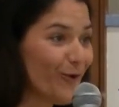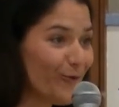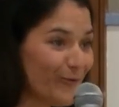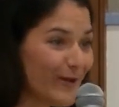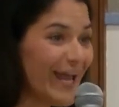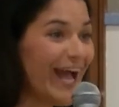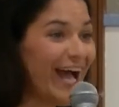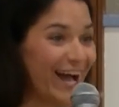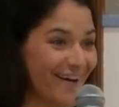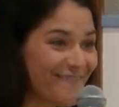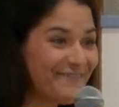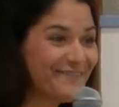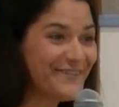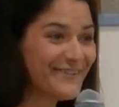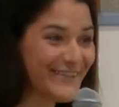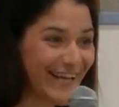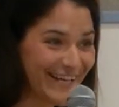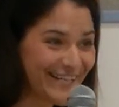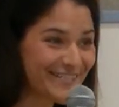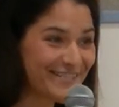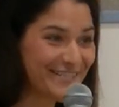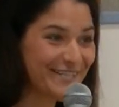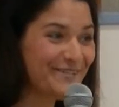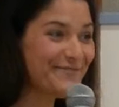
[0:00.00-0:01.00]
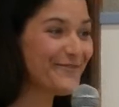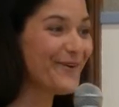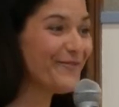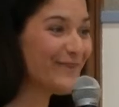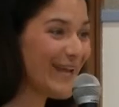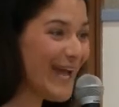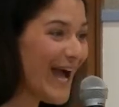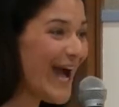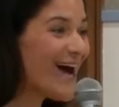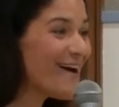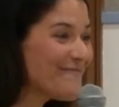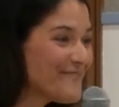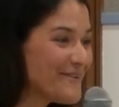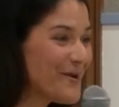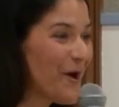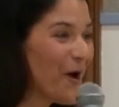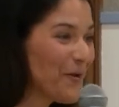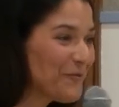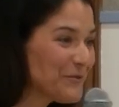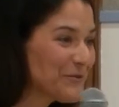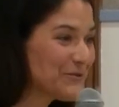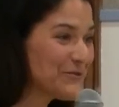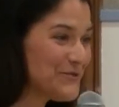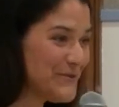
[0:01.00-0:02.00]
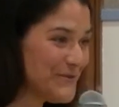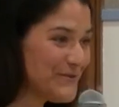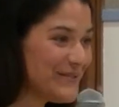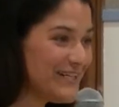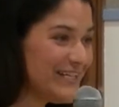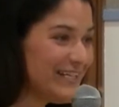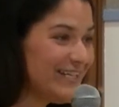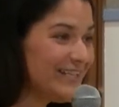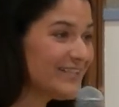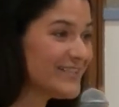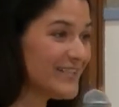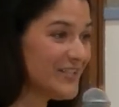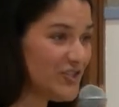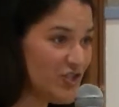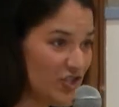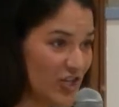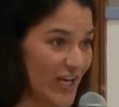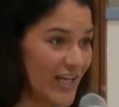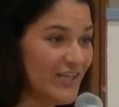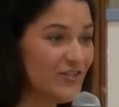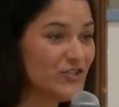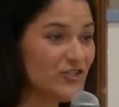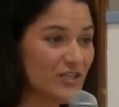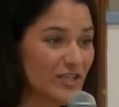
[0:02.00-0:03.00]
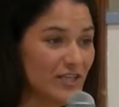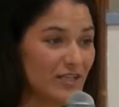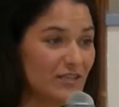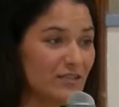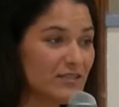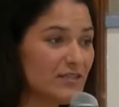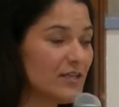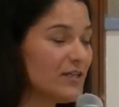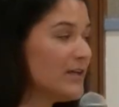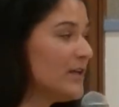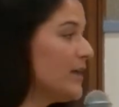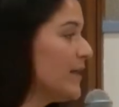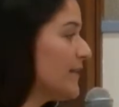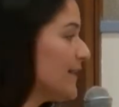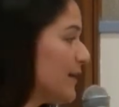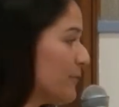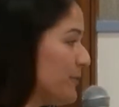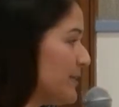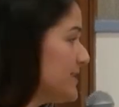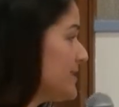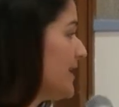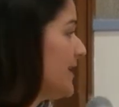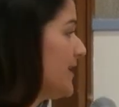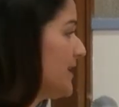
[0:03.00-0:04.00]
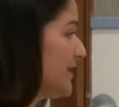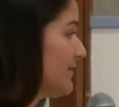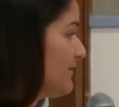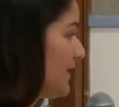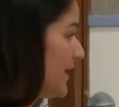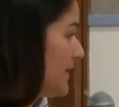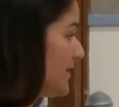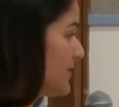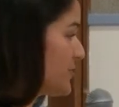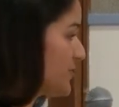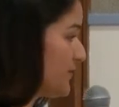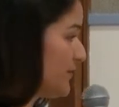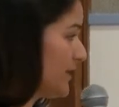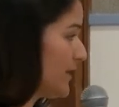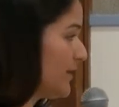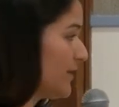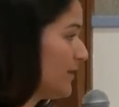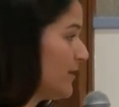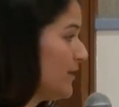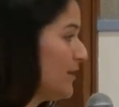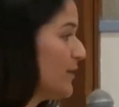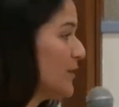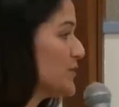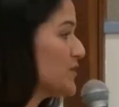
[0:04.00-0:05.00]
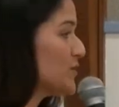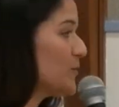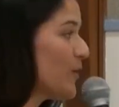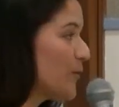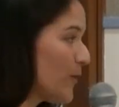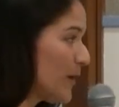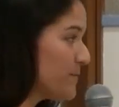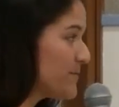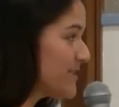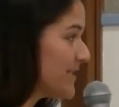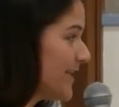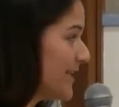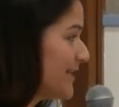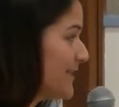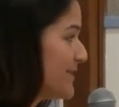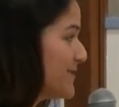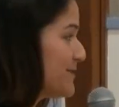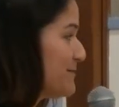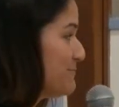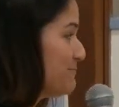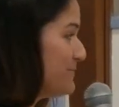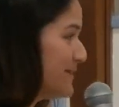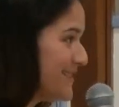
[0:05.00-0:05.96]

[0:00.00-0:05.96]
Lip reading: have an election, when we have an opportunity to change things, that we take advantage of it. So my website is